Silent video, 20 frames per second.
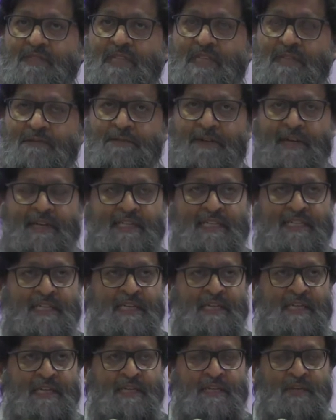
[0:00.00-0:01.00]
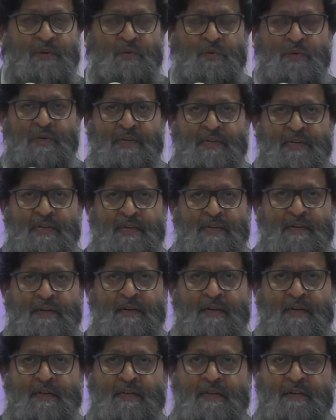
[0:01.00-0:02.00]
In fact,
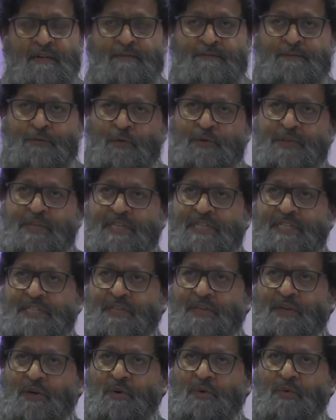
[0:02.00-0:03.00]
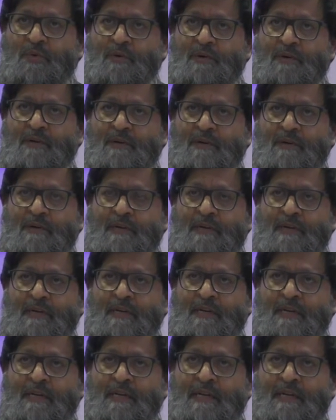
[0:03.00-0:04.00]
4 years ago,
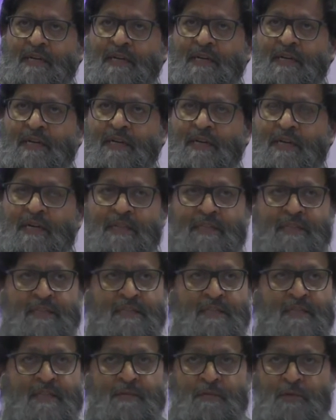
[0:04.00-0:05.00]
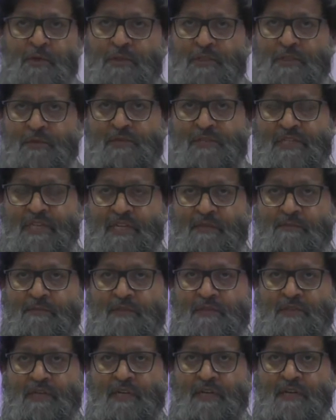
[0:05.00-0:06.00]
that the community was
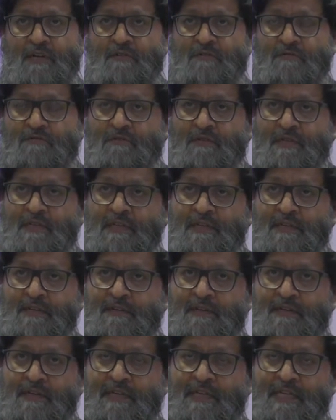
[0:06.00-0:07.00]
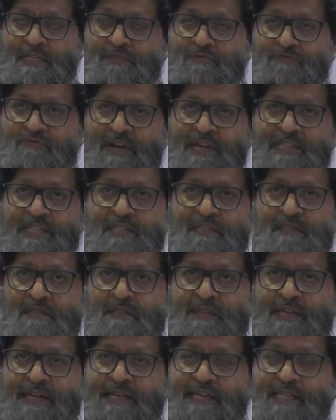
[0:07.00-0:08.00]
labeled as
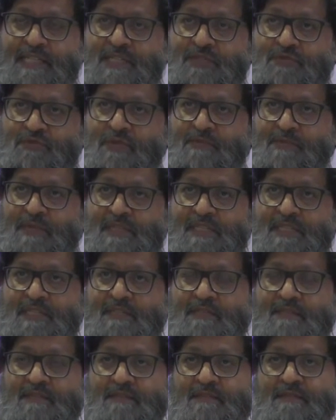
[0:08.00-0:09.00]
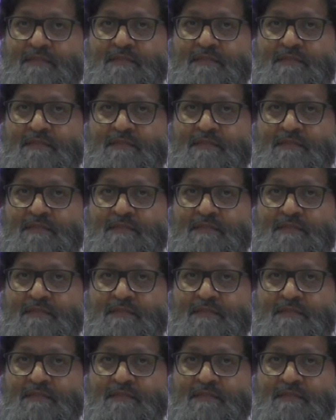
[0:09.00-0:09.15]
radical and extremist.